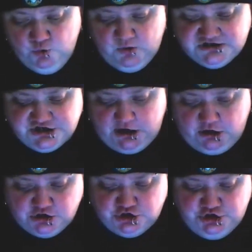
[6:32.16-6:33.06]
Which
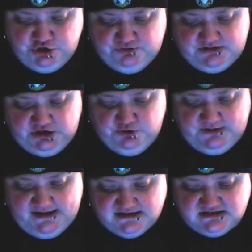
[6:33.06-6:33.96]
character do you think
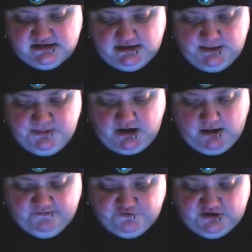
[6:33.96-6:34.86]
you'd instantly
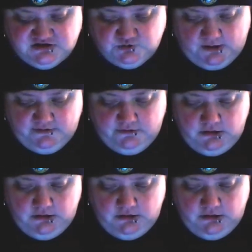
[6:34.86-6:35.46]
become friends with?